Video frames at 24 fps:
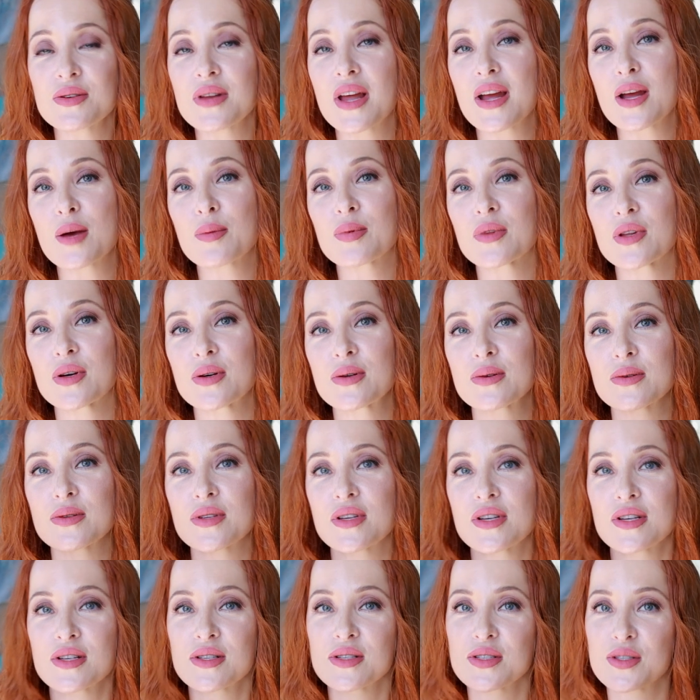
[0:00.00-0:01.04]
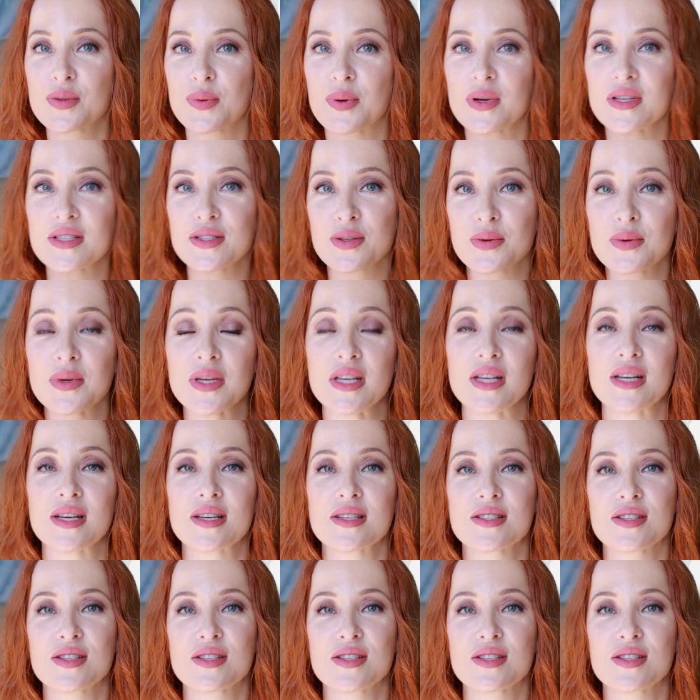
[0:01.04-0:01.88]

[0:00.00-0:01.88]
I upload twice a week,